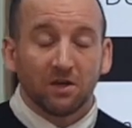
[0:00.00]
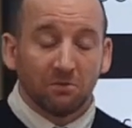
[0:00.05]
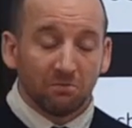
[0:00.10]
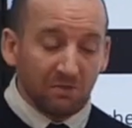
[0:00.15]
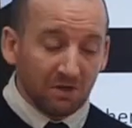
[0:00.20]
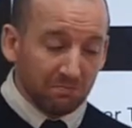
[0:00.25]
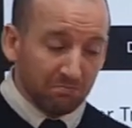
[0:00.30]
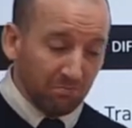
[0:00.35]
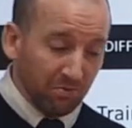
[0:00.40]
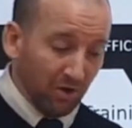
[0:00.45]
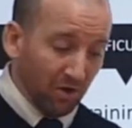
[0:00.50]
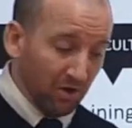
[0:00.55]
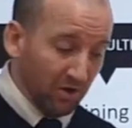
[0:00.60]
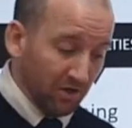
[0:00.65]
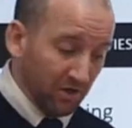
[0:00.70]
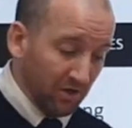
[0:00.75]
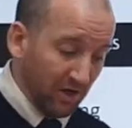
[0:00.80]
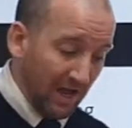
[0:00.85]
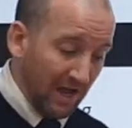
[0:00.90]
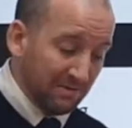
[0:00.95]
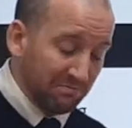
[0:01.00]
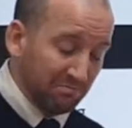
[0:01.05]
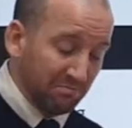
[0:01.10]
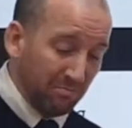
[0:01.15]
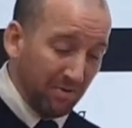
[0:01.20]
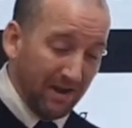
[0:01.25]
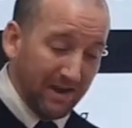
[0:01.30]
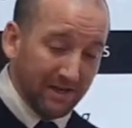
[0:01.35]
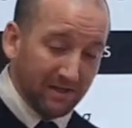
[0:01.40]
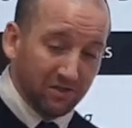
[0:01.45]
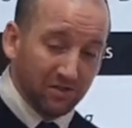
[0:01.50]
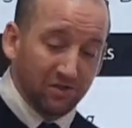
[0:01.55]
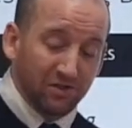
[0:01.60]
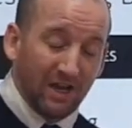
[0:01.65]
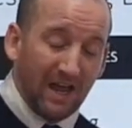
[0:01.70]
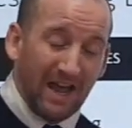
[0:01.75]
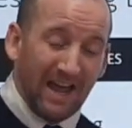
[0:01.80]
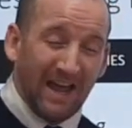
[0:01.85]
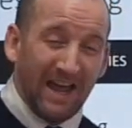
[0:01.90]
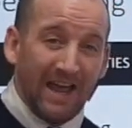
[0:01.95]
can be put and pitched
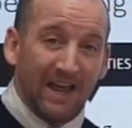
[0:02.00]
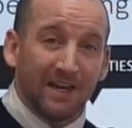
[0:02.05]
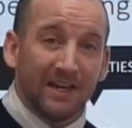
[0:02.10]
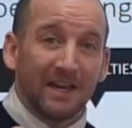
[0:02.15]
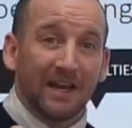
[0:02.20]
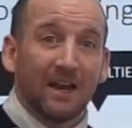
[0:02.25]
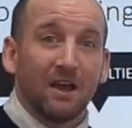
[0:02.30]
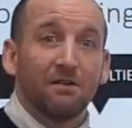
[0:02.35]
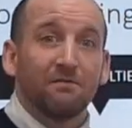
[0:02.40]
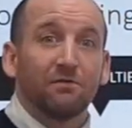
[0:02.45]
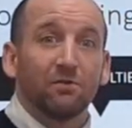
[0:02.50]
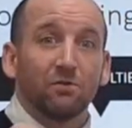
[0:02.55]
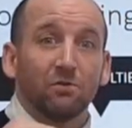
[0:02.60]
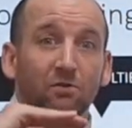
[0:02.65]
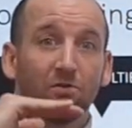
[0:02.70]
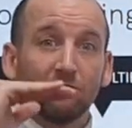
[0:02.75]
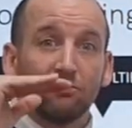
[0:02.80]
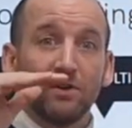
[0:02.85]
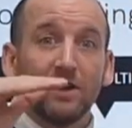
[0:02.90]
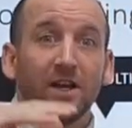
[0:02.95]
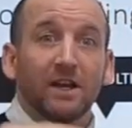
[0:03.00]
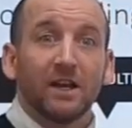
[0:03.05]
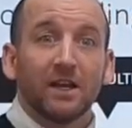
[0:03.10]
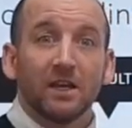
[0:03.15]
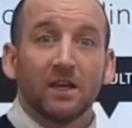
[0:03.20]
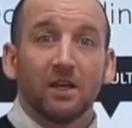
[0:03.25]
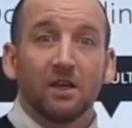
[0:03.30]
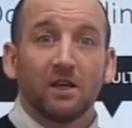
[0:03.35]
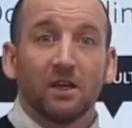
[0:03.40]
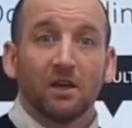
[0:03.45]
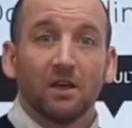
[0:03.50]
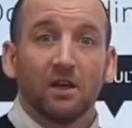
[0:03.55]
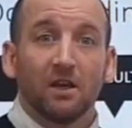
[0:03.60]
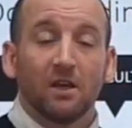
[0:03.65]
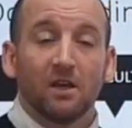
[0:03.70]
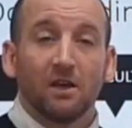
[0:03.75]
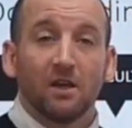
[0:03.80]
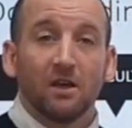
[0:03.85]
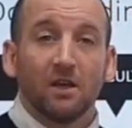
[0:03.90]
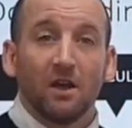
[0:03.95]
at any level, really.
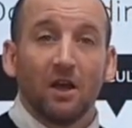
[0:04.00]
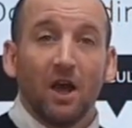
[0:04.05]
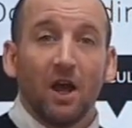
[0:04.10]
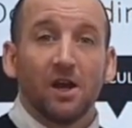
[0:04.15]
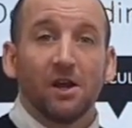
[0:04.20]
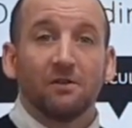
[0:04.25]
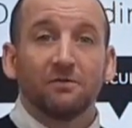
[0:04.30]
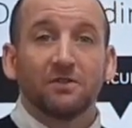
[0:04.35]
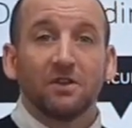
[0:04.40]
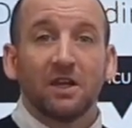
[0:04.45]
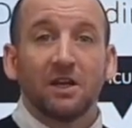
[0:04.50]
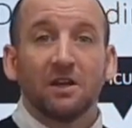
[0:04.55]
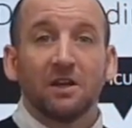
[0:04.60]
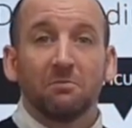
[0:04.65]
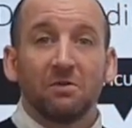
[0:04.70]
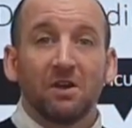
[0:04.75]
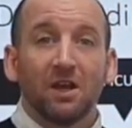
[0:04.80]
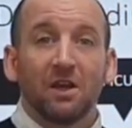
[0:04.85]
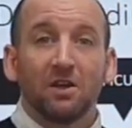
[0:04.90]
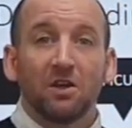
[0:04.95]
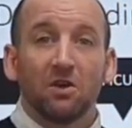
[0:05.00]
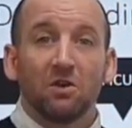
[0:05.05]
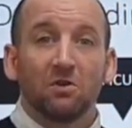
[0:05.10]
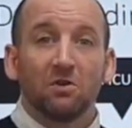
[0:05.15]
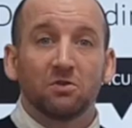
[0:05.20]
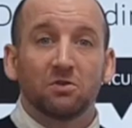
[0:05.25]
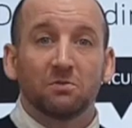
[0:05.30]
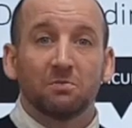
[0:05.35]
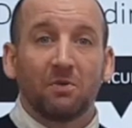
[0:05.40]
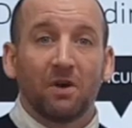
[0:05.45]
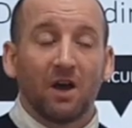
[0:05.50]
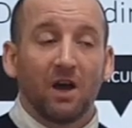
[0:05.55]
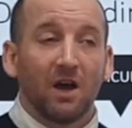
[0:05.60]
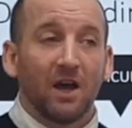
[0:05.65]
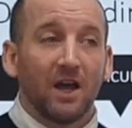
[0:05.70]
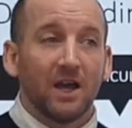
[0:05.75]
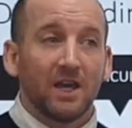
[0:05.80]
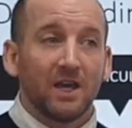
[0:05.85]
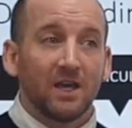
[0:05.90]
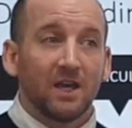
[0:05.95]
And I've seen it being used
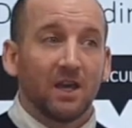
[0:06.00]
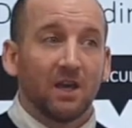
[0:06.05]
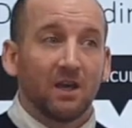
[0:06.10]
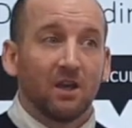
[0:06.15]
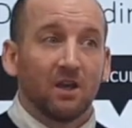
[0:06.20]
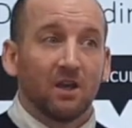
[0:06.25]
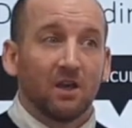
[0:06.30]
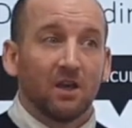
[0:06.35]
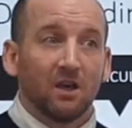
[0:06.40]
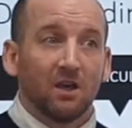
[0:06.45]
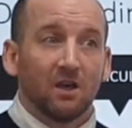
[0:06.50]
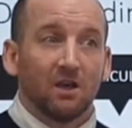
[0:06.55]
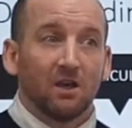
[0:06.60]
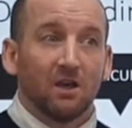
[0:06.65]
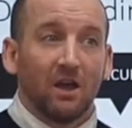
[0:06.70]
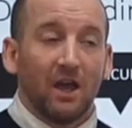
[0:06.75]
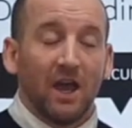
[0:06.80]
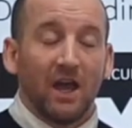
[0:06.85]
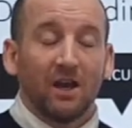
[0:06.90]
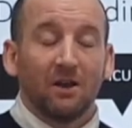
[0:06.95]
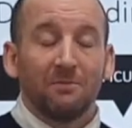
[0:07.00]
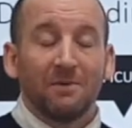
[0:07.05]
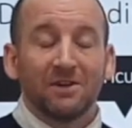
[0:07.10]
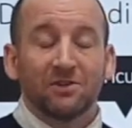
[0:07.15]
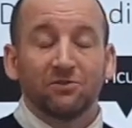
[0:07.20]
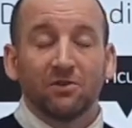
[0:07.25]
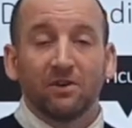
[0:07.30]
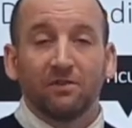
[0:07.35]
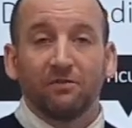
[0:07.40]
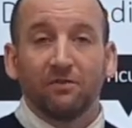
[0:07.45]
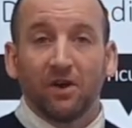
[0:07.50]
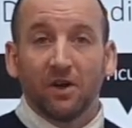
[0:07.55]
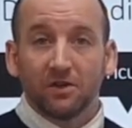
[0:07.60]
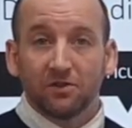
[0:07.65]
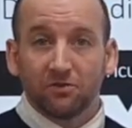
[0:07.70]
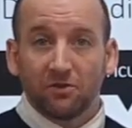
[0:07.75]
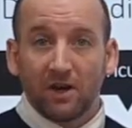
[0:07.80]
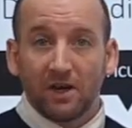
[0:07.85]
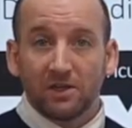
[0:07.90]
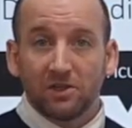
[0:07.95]
by elementary
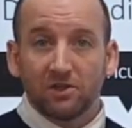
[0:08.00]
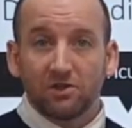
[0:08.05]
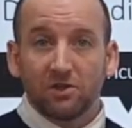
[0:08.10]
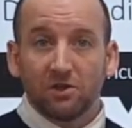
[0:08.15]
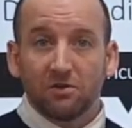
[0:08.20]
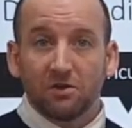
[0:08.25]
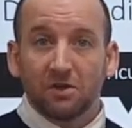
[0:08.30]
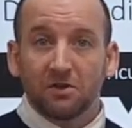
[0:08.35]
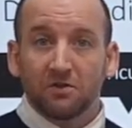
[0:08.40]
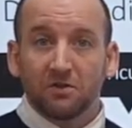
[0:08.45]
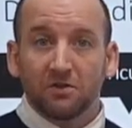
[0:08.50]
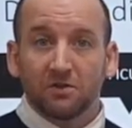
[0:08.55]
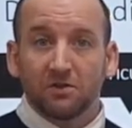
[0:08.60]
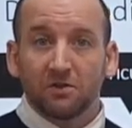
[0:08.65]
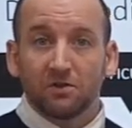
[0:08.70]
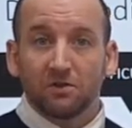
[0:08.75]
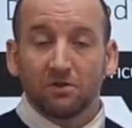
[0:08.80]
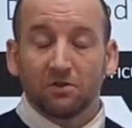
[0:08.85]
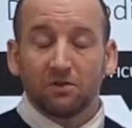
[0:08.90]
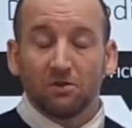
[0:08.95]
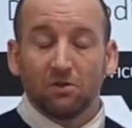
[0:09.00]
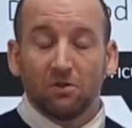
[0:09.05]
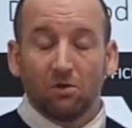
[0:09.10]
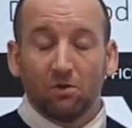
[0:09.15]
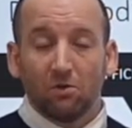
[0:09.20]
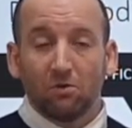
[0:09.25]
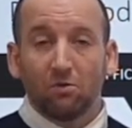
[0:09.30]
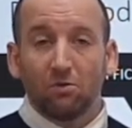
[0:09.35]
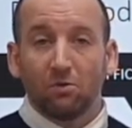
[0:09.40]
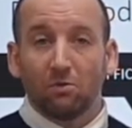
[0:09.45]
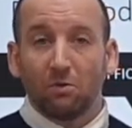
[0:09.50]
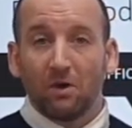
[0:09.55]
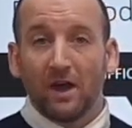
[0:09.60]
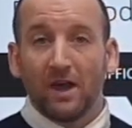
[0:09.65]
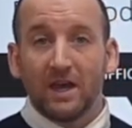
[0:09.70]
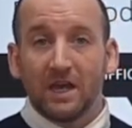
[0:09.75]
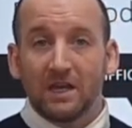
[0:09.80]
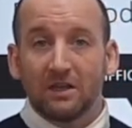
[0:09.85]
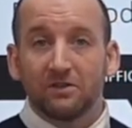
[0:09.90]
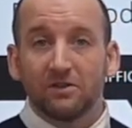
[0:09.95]
first grade students all the
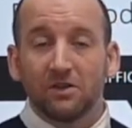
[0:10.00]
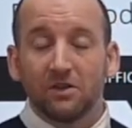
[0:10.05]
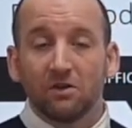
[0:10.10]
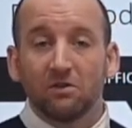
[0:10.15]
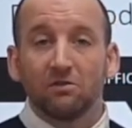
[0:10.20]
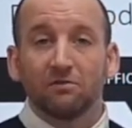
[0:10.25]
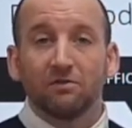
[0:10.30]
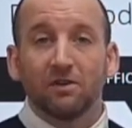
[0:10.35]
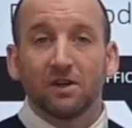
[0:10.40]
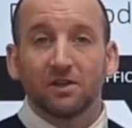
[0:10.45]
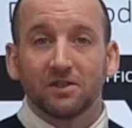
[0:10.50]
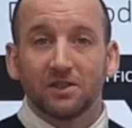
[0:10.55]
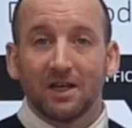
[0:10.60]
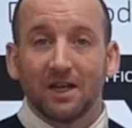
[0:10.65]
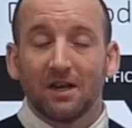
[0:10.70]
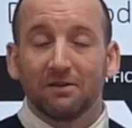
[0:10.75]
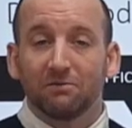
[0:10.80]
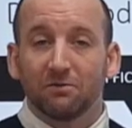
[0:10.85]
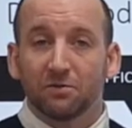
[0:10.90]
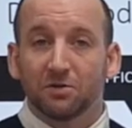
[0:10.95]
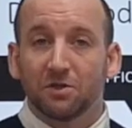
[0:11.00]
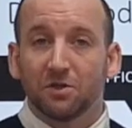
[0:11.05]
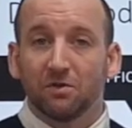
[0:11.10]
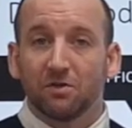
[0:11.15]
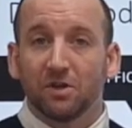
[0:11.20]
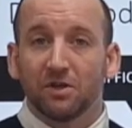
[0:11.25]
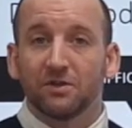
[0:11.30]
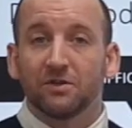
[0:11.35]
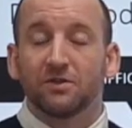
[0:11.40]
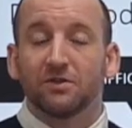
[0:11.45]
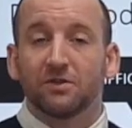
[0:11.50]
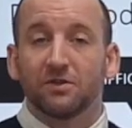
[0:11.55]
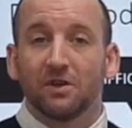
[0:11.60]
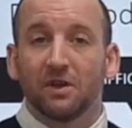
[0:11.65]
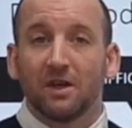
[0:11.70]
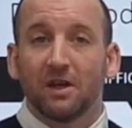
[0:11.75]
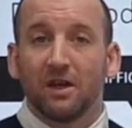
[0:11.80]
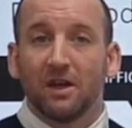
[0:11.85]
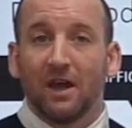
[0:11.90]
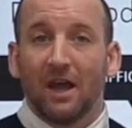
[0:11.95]
way to university level
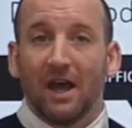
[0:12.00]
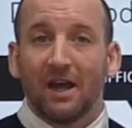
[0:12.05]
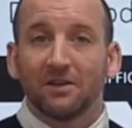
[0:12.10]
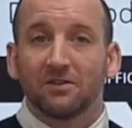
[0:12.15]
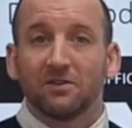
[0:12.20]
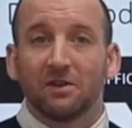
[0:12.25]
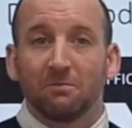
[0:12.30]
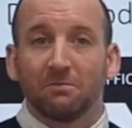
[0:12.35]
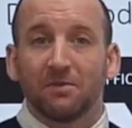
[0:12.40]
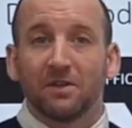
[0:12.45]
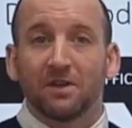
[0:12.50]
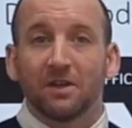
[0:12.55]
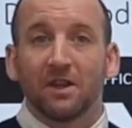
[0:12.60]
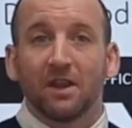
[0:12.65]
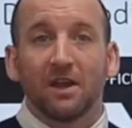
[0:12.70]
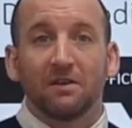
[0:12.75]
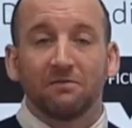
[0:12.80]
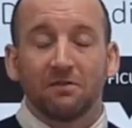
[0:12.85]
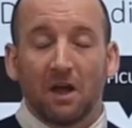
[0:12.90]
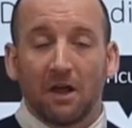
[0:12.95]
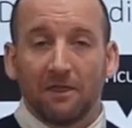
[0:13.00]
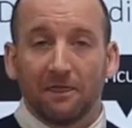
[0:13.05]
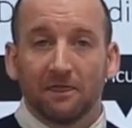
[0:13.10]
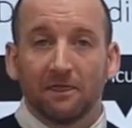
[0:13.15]
students as something that they've done.